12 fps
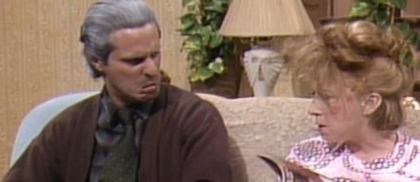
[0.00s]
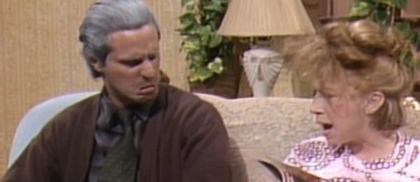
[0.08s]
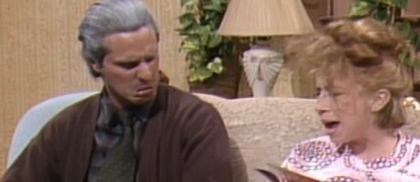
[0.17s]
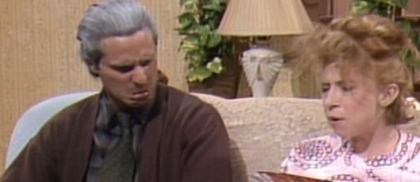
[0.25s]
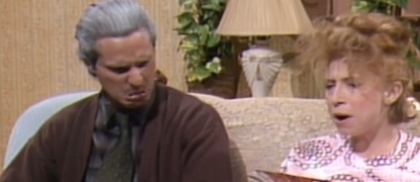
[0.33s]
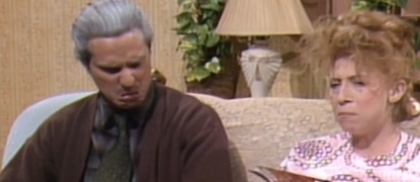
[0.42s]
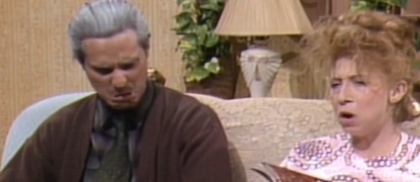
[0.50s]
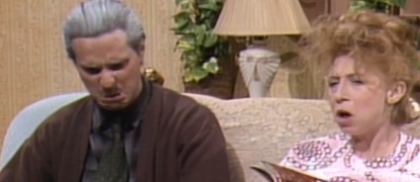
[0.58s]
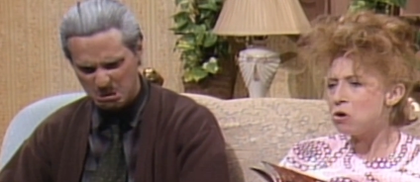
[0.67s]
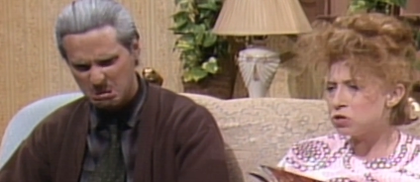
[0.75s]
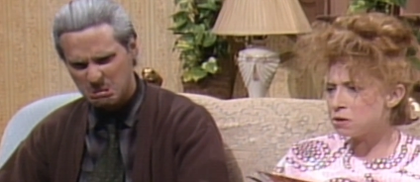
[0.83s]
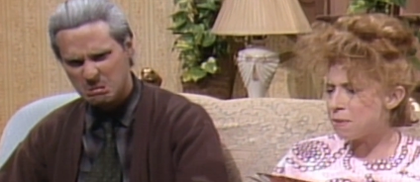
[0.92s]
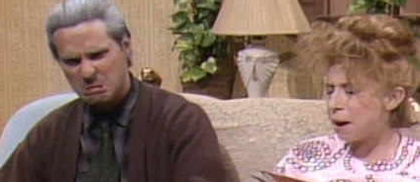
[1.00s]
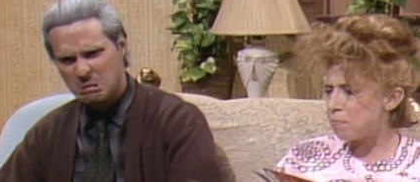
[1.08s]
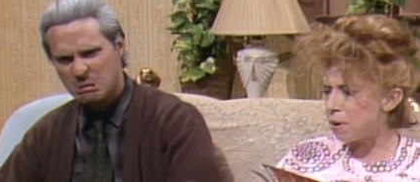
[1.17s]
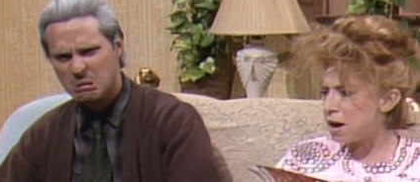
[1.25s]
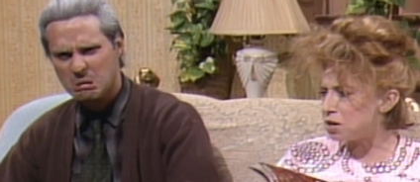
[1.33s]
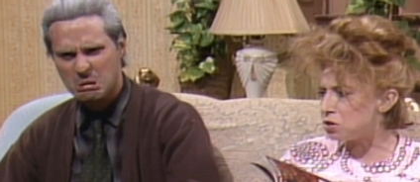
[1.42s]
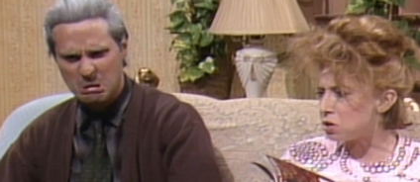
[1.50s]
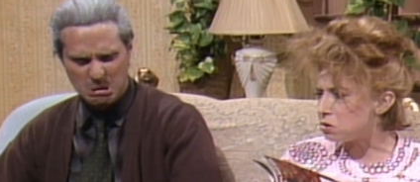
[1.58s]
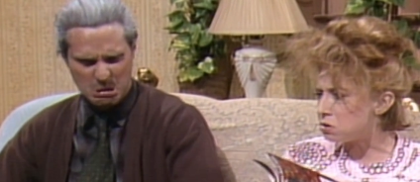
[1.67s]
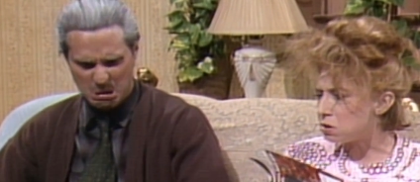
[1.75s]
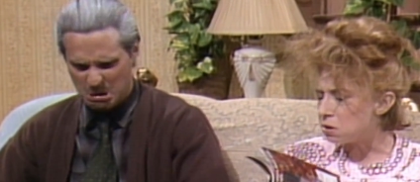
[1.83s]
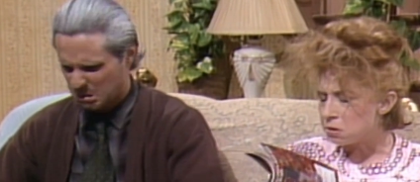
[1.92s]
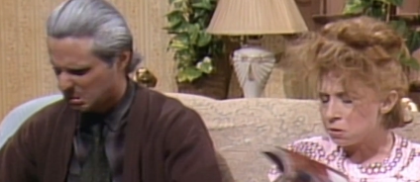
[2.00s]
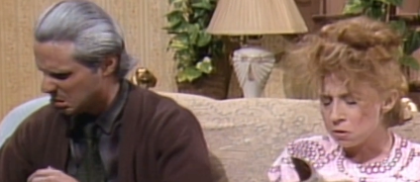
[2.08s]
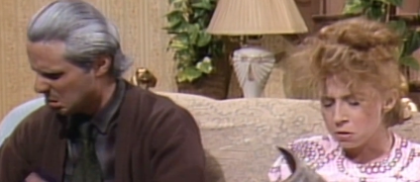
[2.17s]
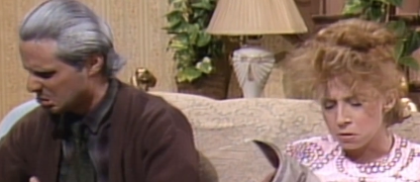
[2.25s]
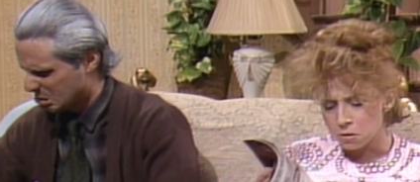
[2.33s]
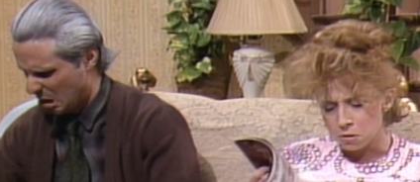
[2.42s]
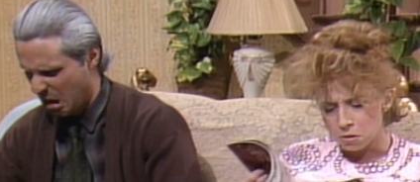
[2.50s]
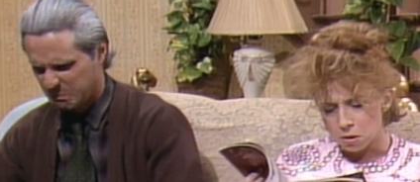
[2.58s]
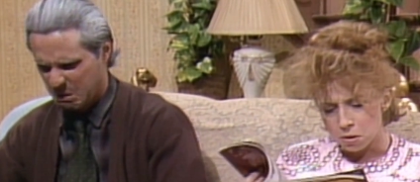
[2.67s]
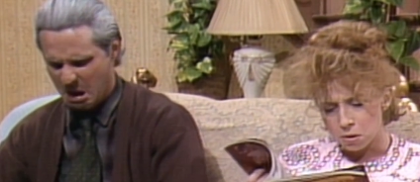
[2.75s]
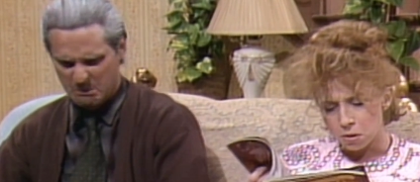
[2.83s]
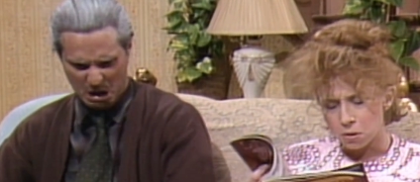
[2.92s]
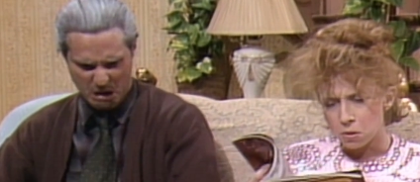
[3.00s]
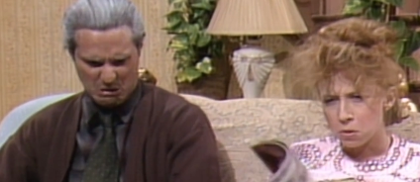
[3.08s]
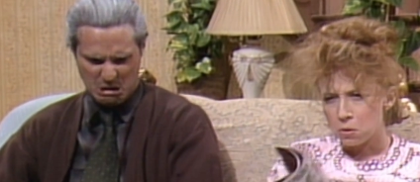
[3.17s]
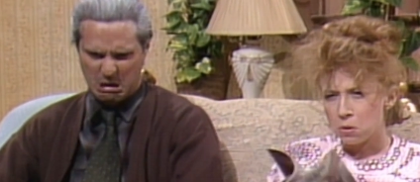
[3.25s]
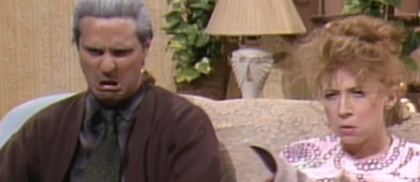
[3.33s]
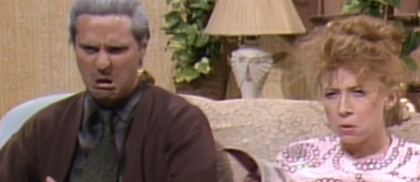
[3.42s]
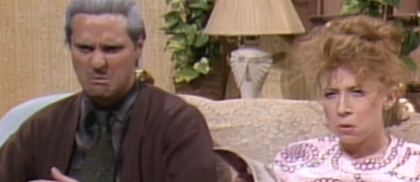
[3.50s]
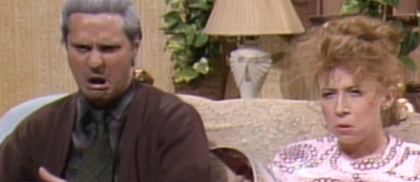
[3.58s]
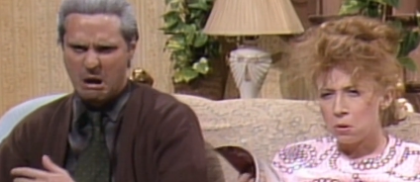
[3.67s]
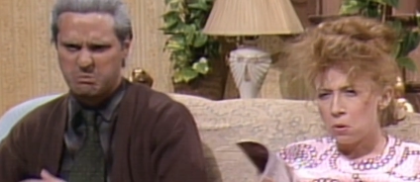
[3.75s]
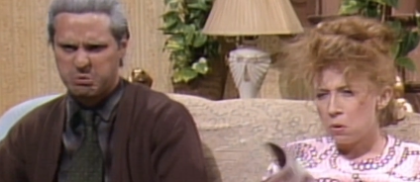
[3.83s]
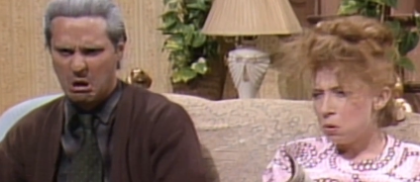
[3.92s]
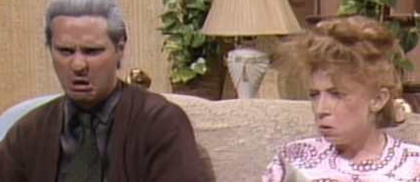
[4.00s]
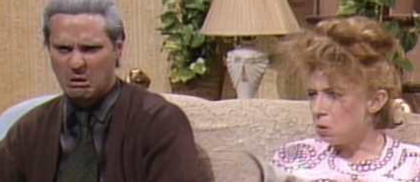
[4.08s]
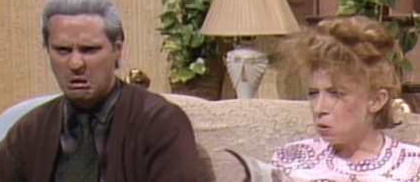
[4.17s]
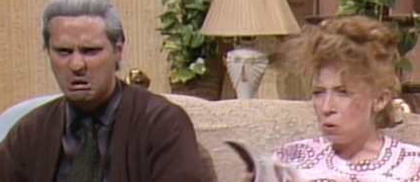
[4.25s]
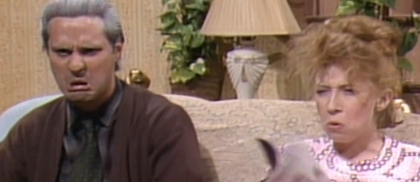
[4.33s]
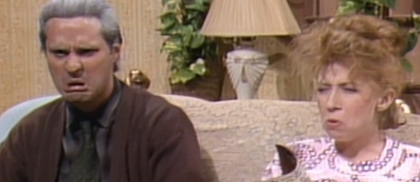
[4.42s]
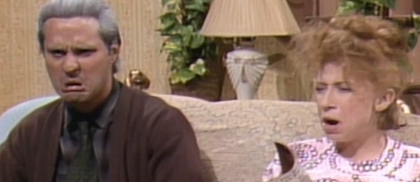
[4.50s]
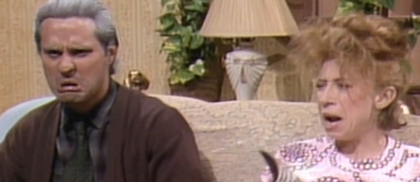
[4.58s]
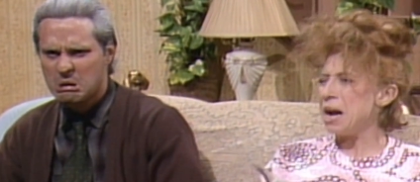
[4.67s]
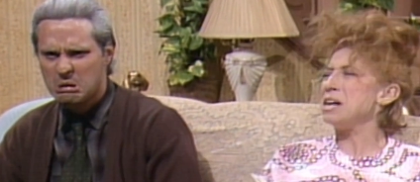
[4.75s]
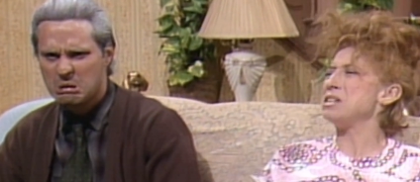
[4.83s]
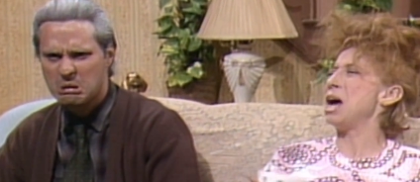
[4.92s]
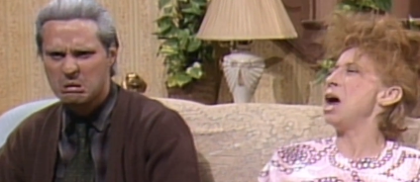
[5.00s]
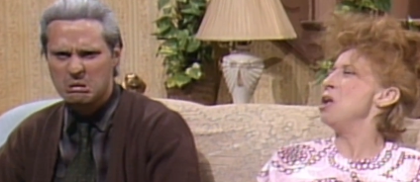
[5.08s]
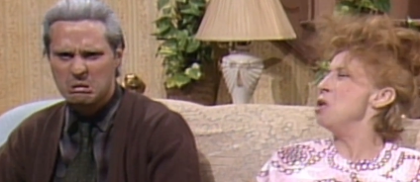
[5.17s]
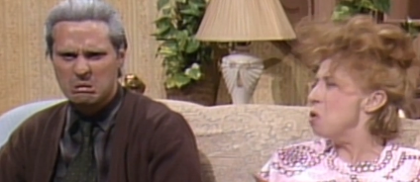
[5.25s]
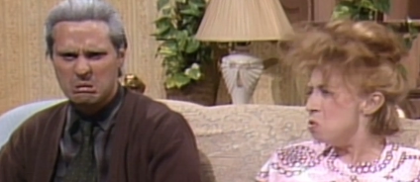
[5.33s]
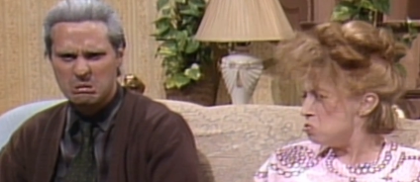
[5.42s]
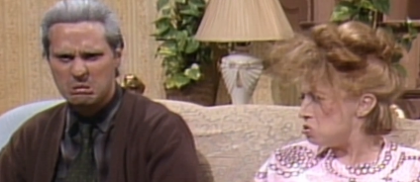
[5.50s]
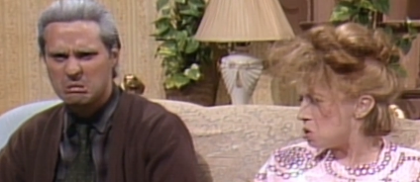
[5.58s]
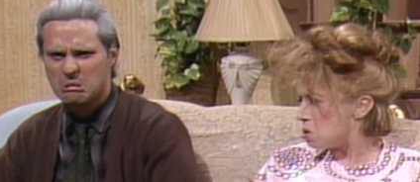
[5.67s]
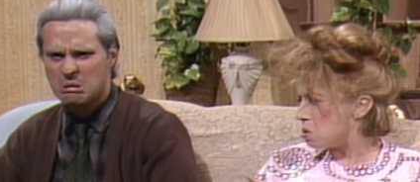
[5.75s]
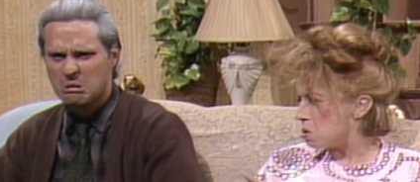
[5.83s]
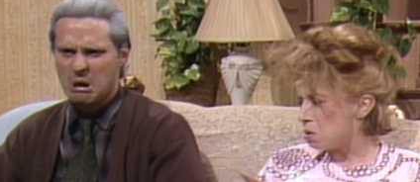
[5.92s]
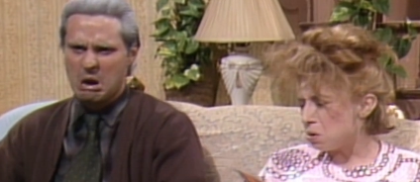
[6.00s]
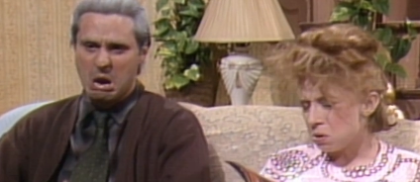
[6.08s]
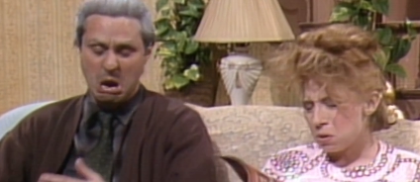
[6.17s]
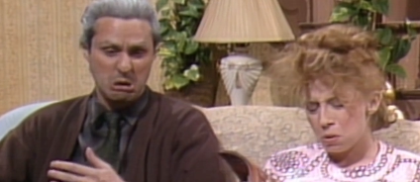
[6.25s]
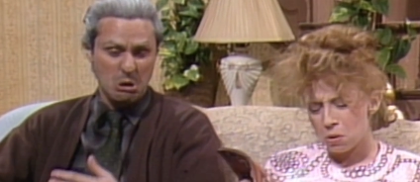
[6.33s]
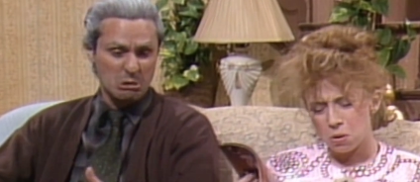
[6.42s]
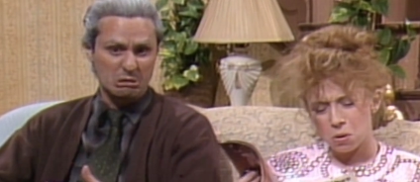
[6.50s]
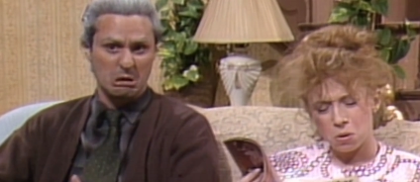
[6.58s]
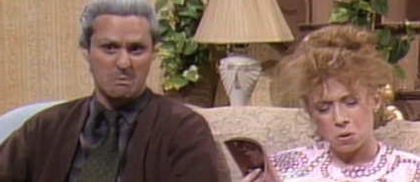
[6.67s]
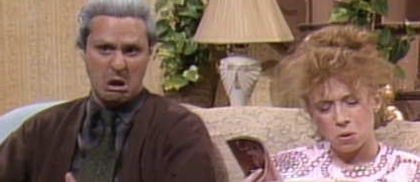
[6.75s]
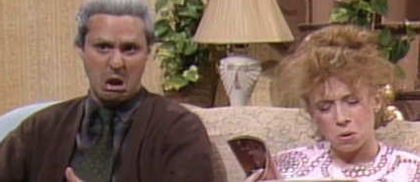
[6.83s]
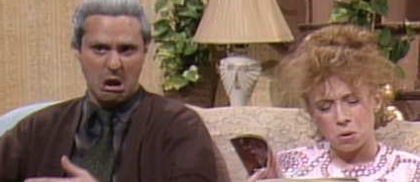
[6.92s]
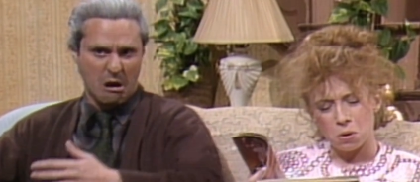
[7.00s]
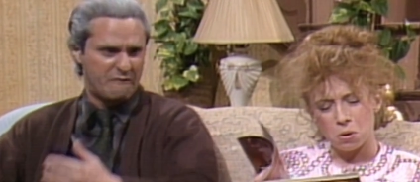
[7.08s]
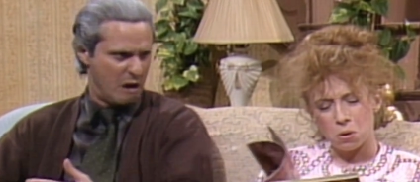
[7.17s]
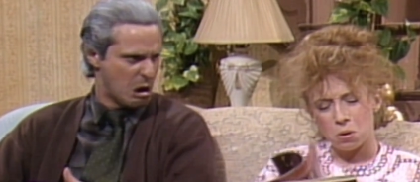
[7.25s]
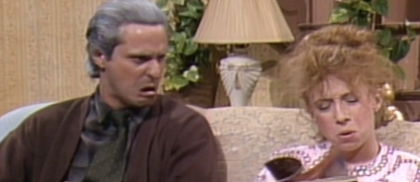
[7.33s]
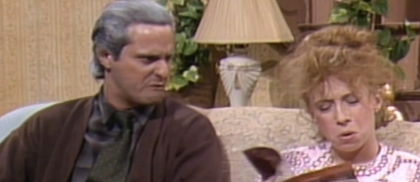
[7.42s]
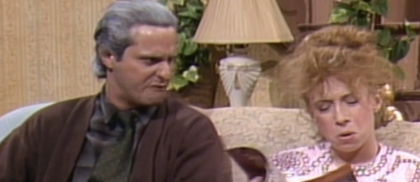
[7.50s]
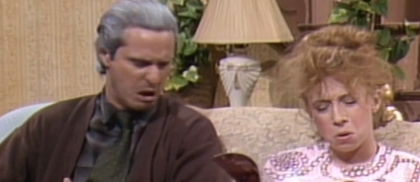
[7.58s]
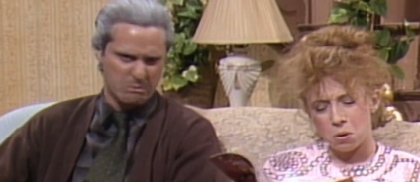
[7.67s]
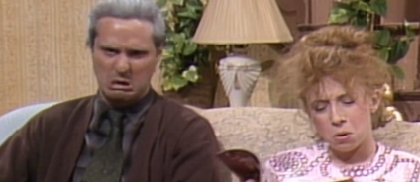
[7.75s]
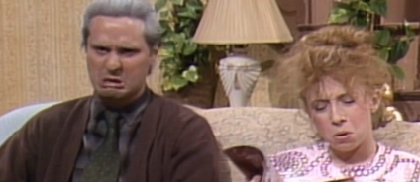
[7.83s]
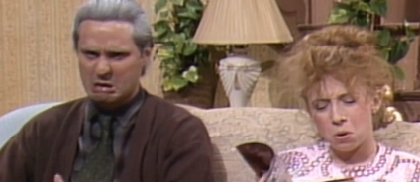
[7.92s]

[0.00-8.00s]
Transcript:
Speaker 1: Now I'm losing my patience.
Speaker 2: Will you stop blaming everything on my brother?
Speaker 1: Well, he's a loser.
Speaker 2: Well, he used to be a very famous